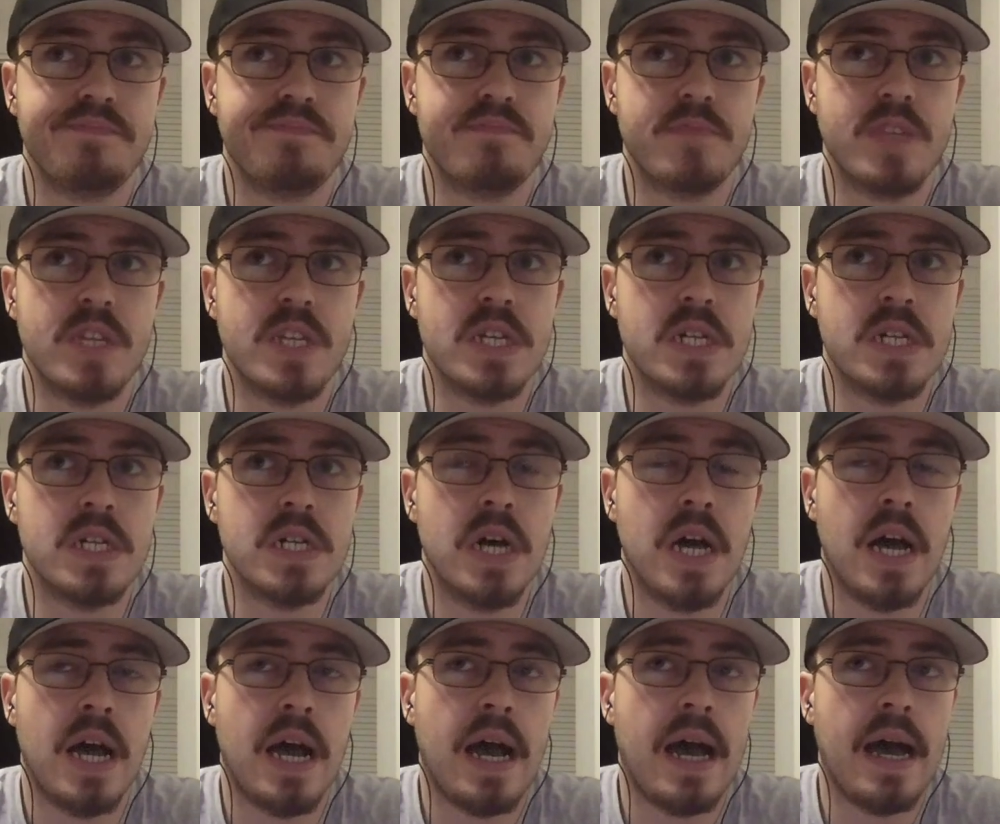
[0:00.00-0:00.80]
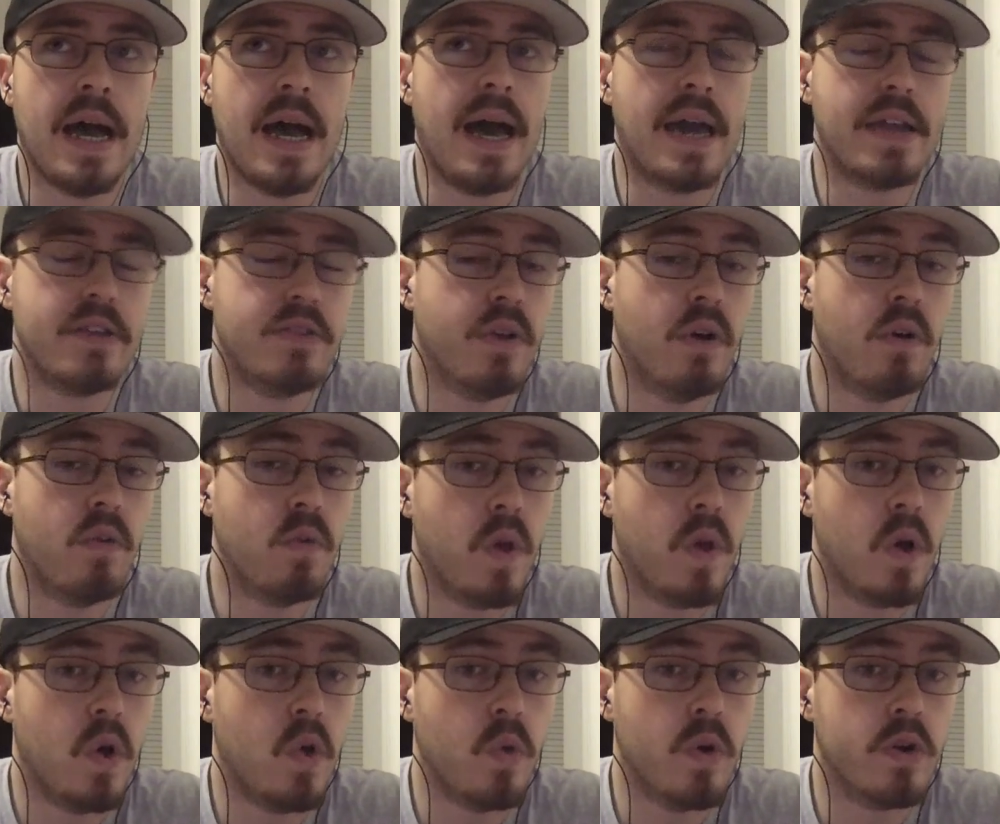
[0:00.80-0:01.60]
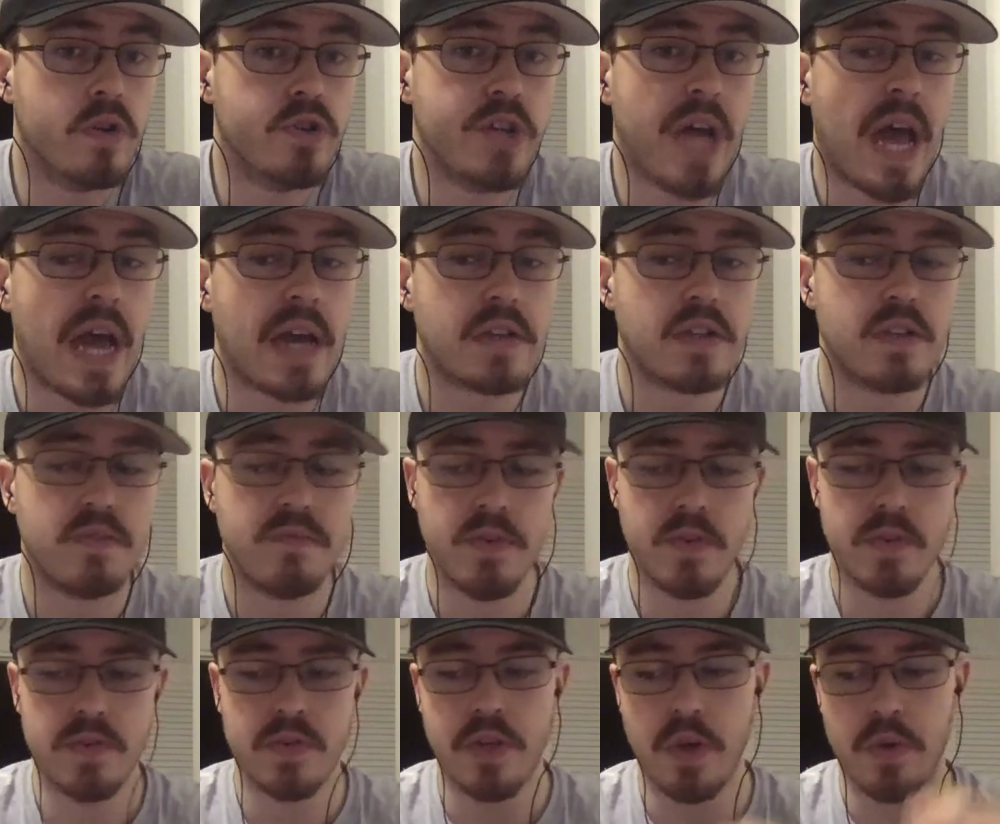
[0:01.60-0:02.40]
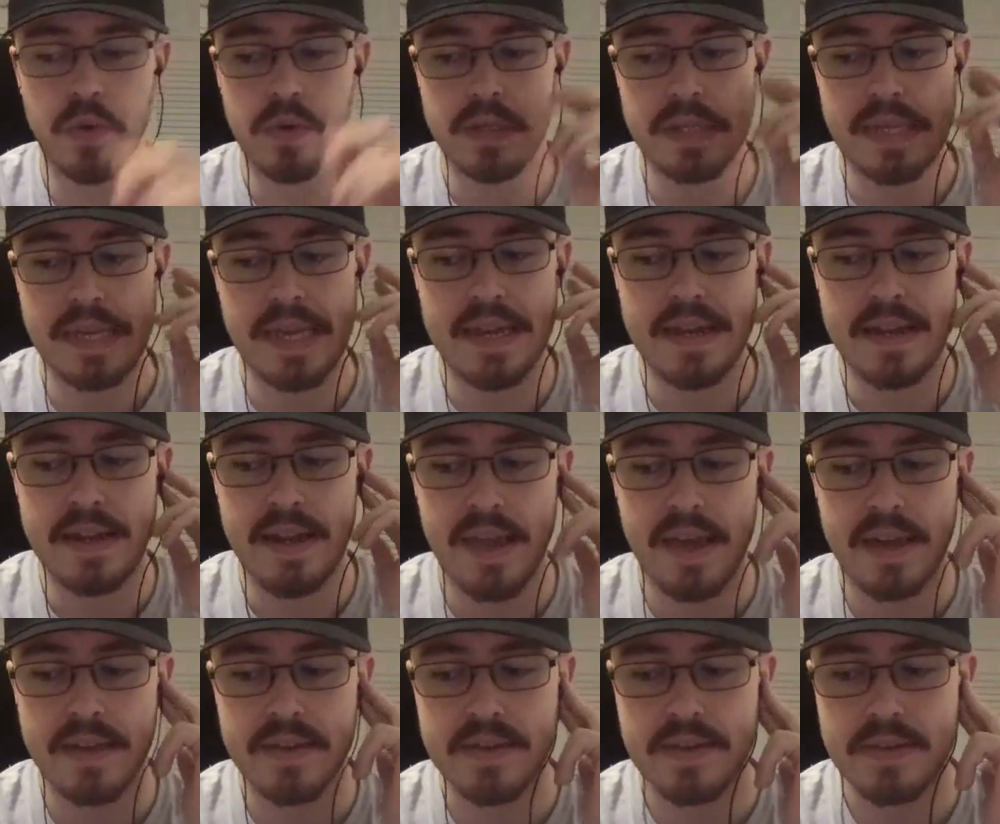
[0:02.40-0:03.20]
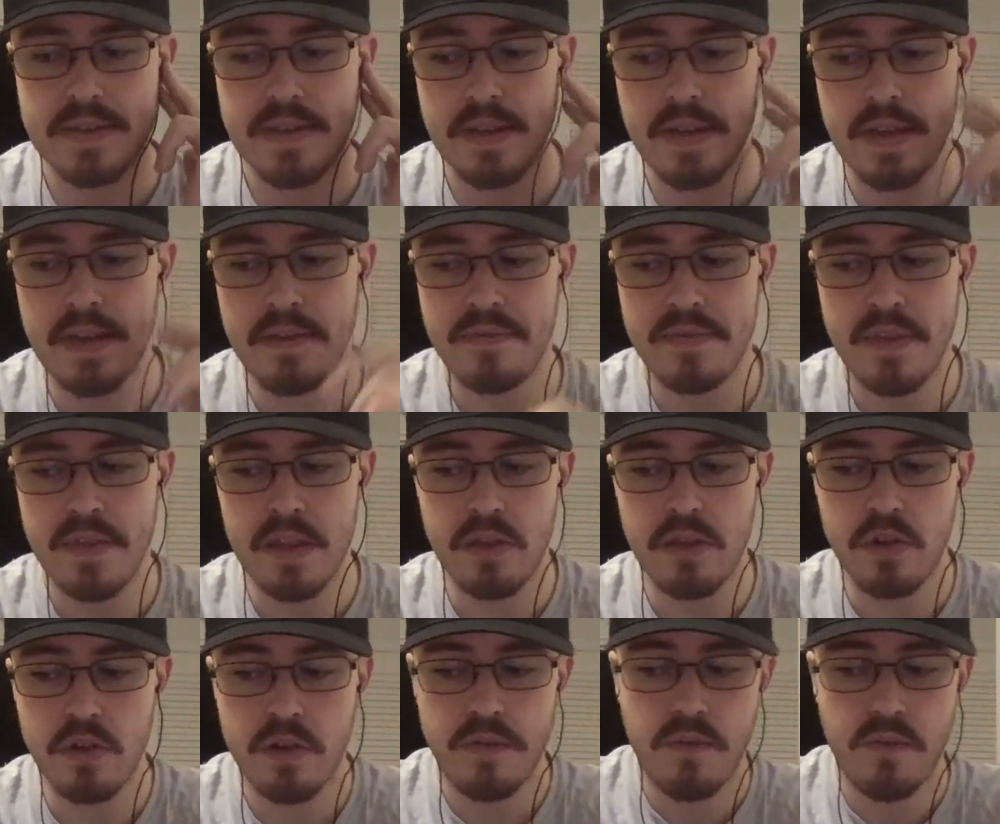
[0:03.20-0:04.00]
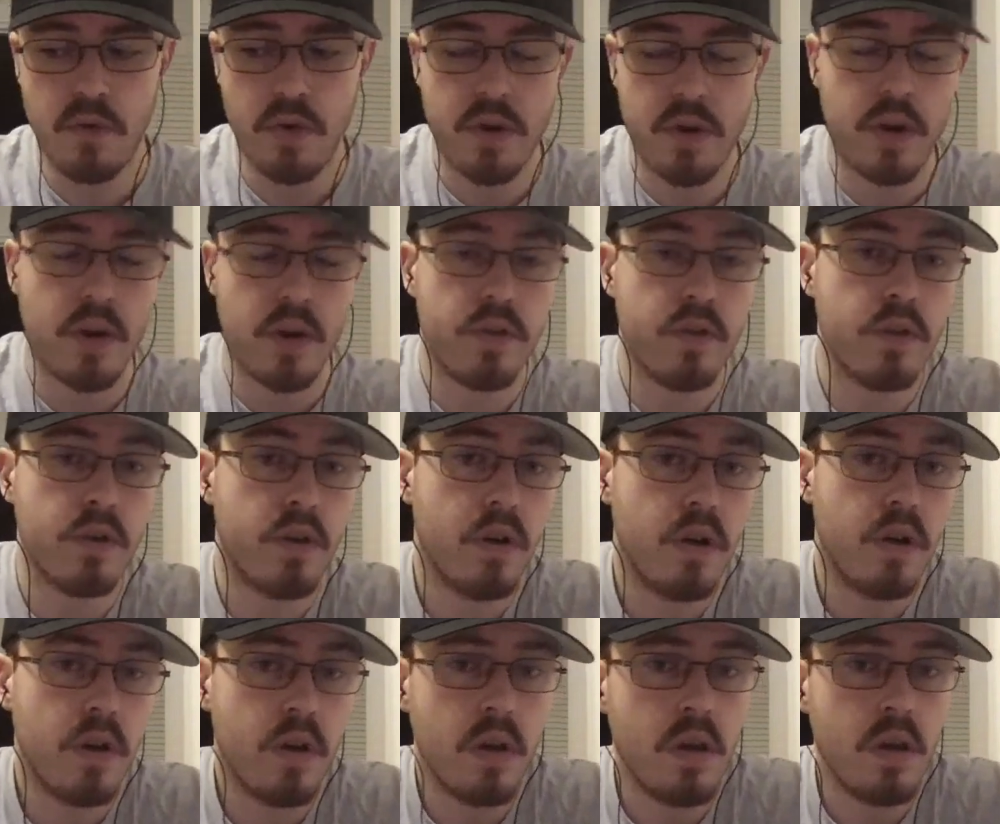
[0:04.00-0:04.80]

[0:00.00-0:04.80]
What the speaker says: I don't know where Jacksonville's going to head next if they look for another